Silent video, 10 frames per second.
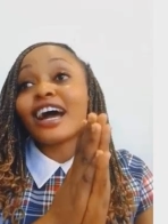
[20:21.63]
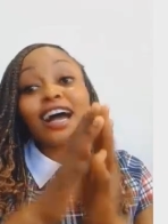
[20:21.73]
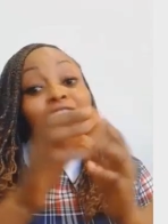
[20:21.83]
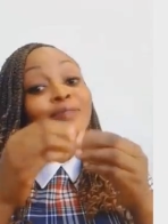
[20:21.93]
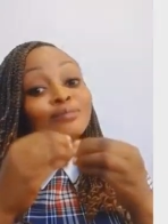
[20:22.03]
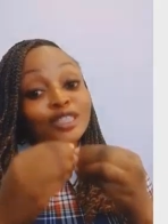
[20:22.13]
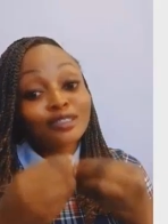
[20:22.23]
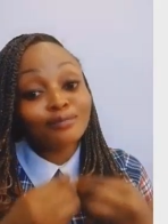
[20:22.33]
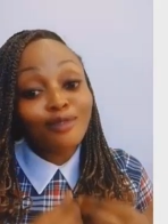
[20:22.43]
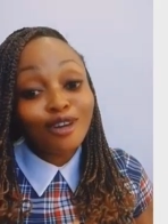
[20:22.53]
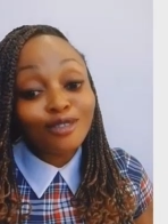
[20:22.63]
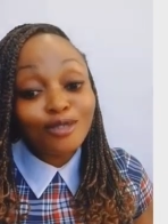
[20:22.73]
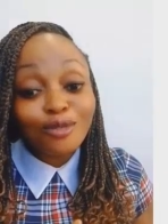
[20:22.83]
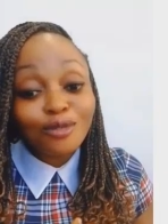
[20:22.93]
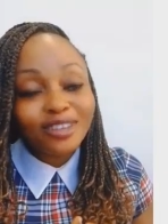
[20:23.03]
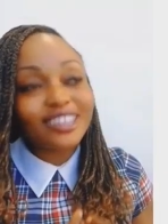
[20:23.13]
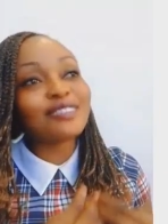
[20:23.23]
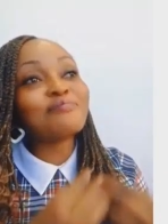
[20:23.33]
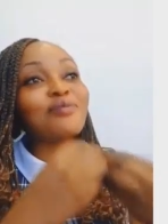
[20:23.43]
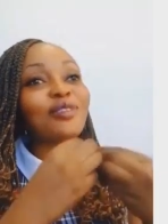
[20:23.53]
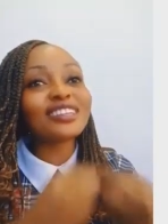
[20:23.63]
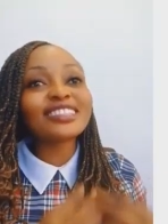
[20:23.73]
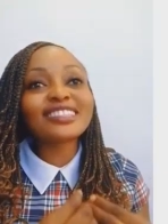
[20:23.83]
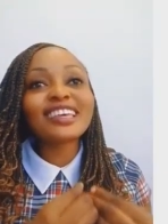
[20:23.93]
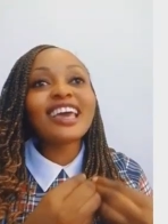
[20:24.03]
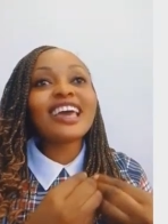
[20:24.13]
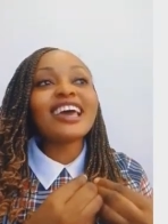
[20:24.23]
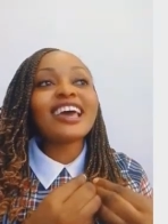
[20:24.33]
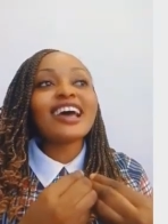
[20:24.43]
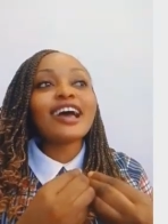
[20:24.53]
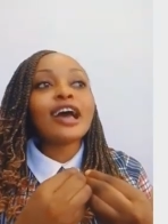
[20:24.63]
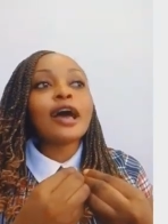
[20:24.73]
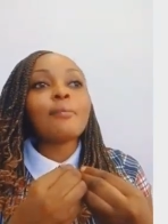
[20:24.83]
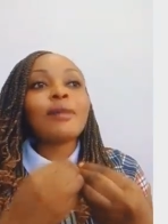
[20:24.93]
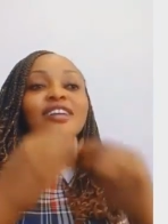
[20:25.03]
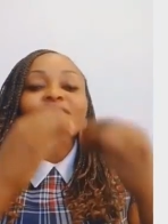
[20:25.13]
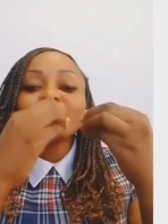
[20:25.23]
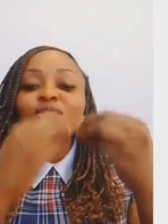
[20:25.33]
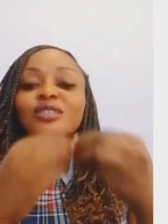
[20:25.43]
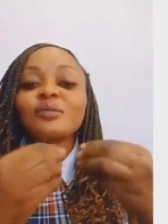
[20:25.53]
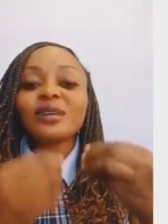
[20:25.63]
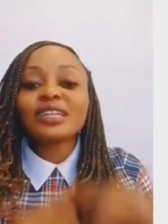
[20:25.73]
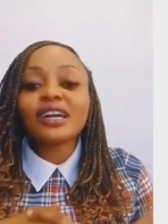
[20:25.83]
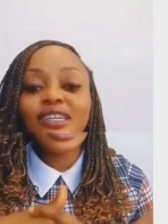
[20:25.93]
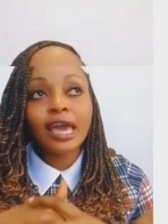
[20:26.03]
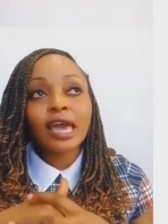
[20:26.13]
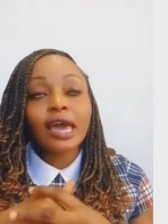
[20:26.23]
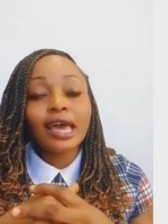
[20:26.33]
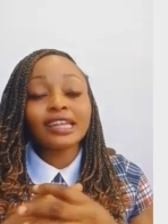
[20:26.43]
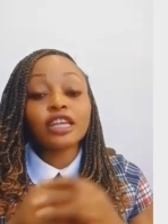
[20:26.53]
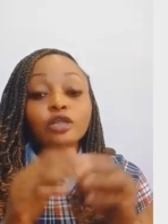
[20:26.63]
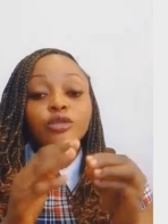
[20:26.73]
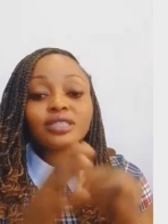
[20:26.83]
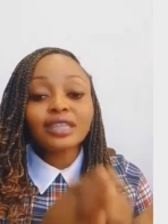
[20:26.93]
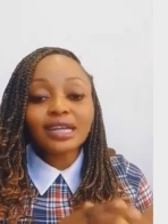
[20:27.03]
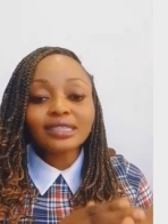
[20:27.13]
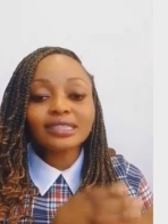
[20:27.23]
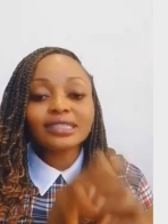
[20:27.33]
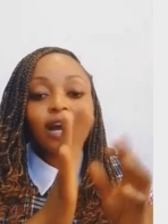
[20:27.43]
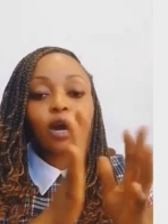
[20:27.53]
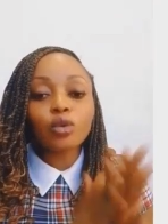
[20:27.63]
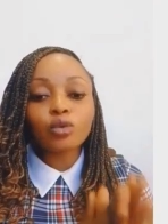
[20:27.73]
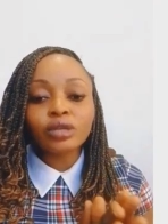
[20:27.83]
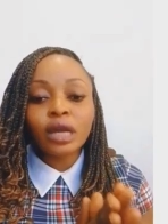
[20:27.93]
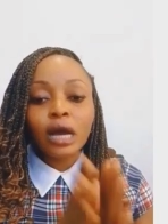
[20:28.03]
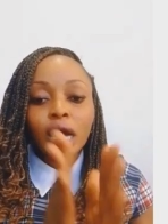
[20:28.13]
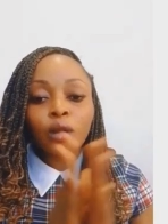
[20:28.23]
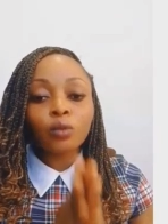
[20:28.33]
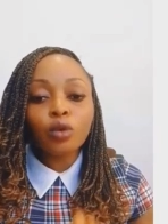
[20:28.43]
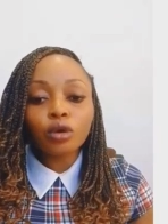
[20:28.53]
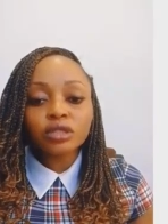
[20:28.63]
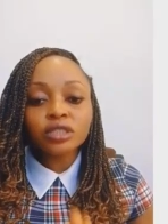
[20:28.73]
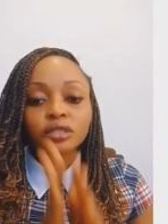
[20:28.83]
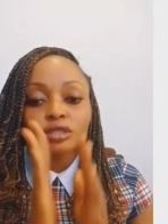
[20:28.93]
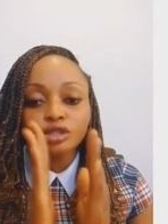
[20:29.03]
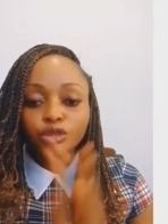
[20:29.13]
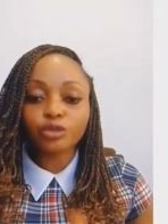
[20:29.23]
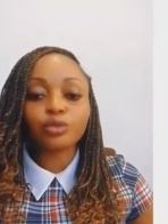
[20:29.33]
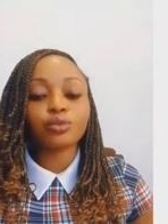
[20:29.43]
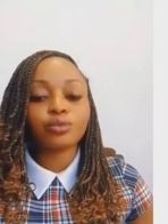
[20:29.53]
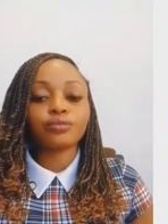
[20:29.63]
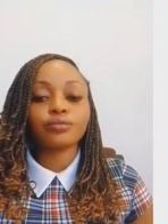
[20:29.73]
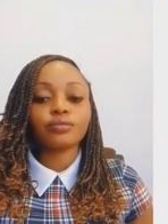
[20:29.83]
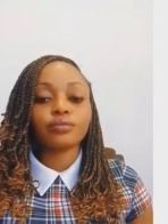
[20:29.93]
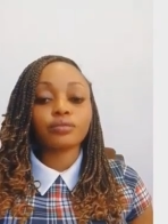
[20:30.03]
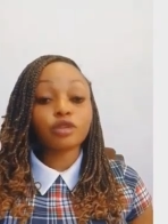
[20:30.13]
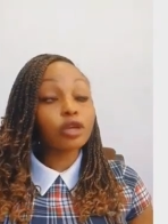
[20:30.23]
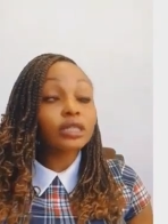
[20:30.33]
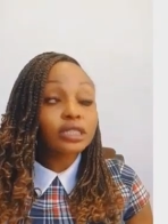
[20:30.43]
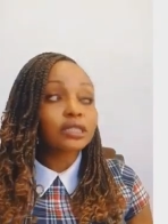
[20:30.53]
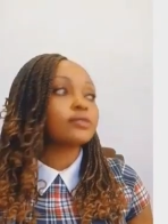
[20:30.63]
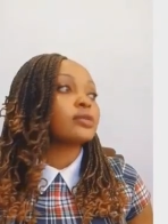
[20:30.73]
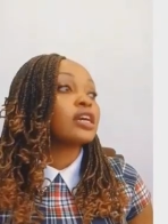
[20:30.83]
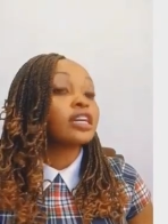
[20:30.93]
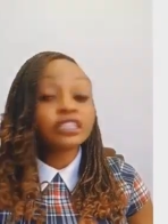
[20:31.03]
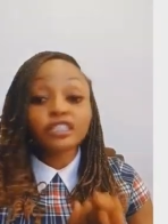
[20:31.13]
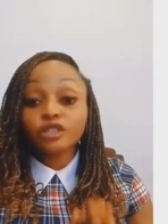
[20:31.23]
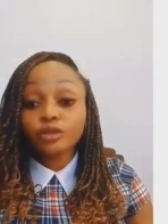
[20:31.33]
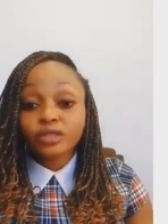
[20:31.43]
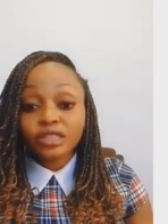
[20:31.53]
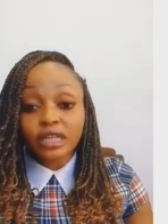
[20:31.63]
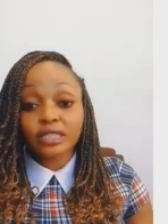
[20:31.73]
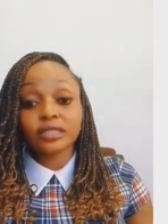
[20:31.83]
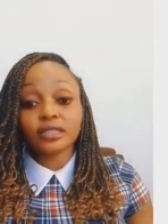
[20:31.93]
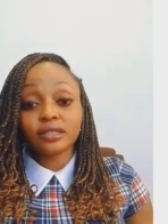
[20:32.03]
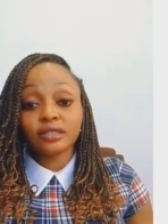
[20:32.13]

I'm small, low, but my advice to them right now is, they should start their own award show. Honestly, they should start it.